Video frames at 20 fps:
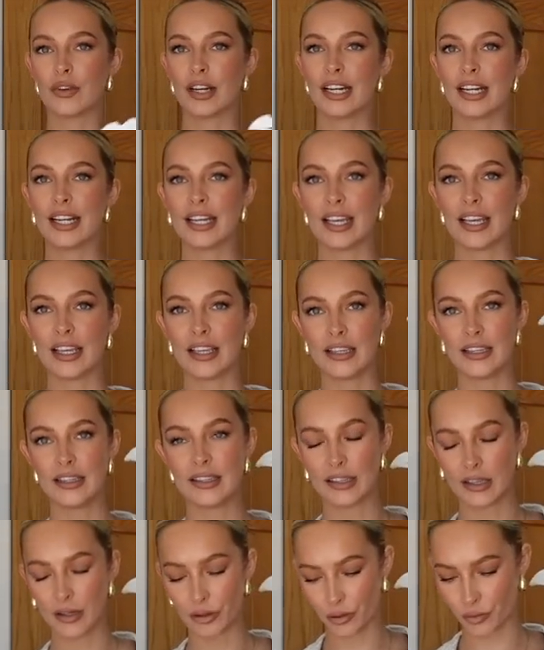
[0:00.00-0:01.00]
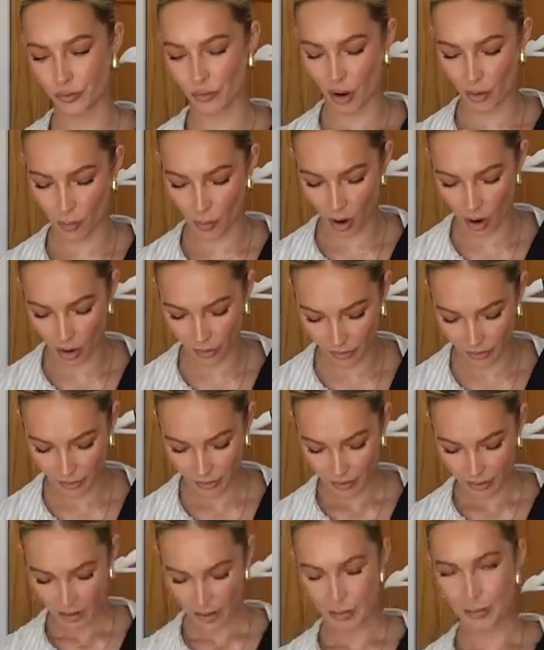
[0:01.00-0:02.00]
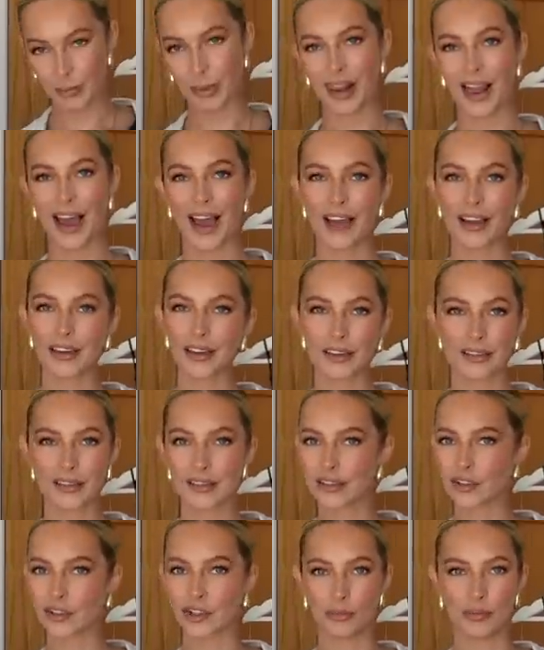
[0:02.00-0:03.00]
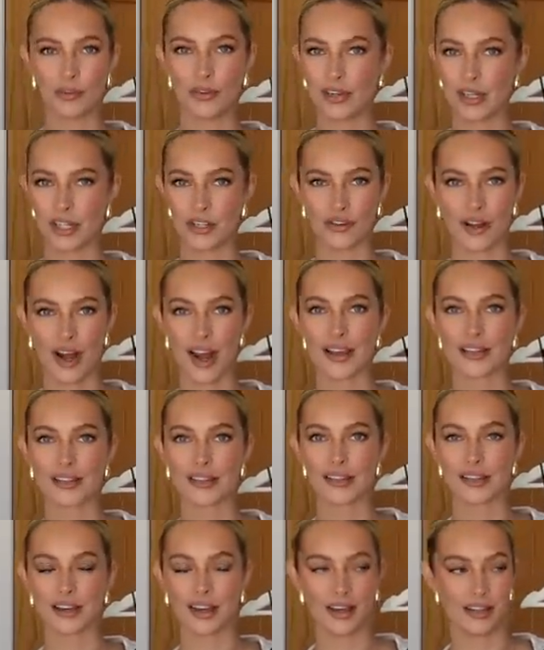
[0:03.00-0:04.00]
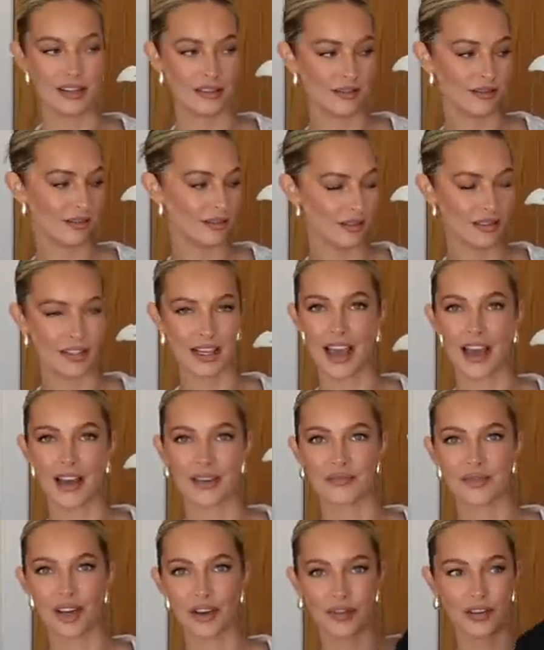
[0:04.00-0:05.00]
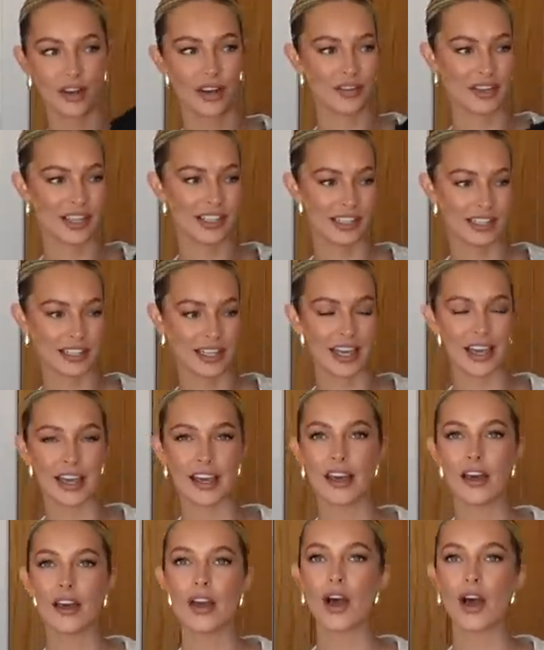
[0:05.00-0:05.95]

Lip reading: really easy throw-on black summery dress, and yeah, I feel like this is it.